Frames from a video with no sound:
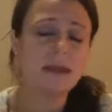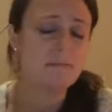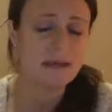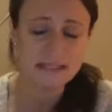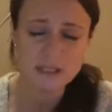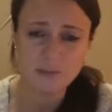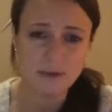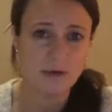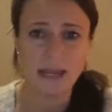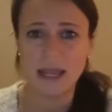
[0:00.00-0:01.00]
message me
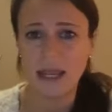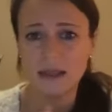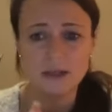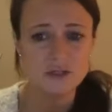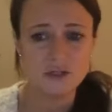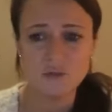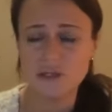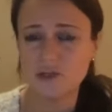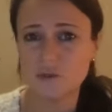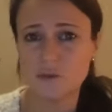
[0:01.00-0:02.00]
on here,
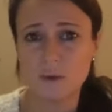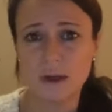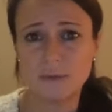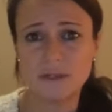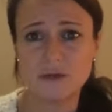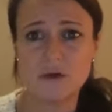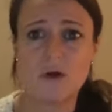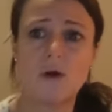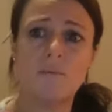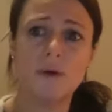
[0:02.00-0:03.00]

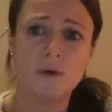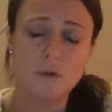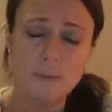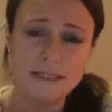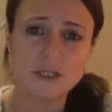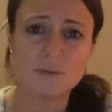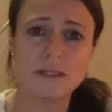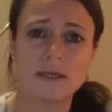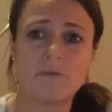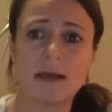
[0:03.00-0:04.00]
jules@juleswyman.com, or message me
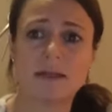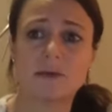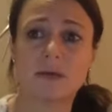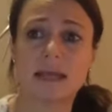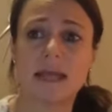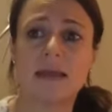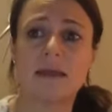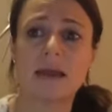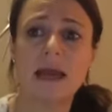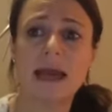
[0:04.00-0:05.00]
direct on here,
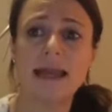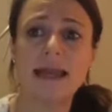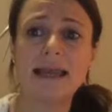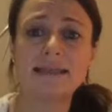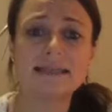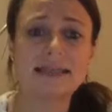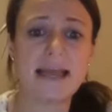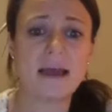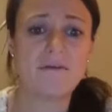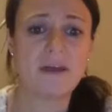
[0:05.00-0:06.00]
and let us
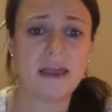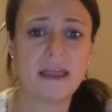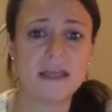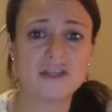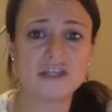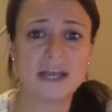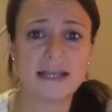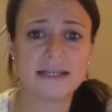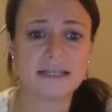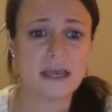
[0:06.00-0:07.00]
have a
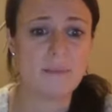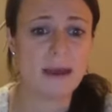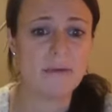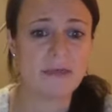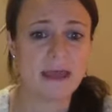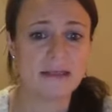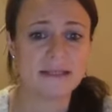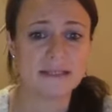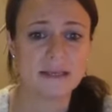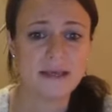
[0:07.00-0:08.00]
chat about that.
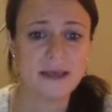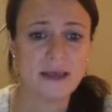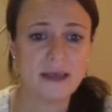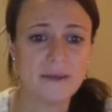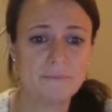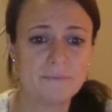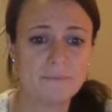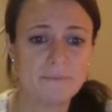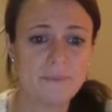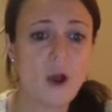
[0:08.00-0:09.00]

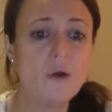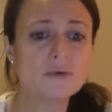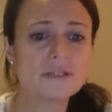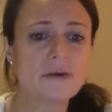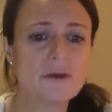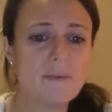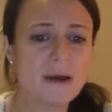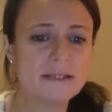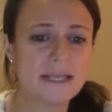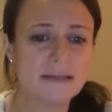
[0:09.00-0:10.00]
Oh, sorry,
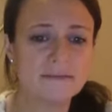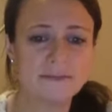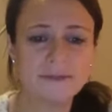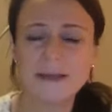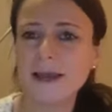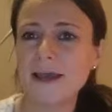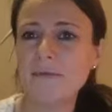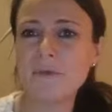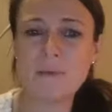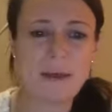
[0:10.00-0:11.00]
Martin,
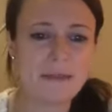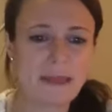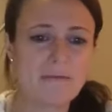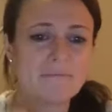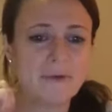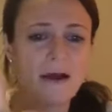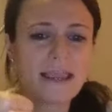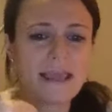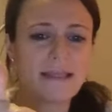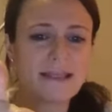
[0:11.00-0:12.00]
about that. I
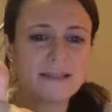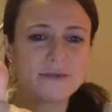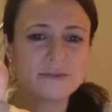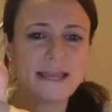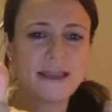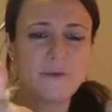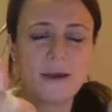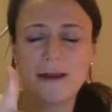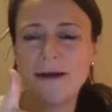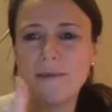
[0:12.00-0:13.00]
get that that's your
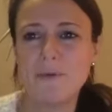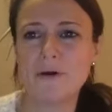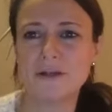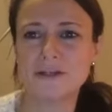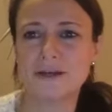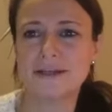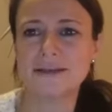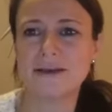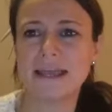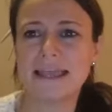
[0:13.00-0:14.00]
takeaway. I apologize.
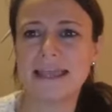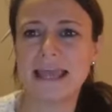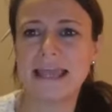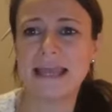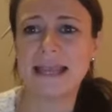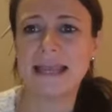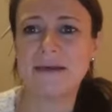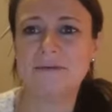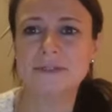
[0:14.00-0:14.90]
I get that now.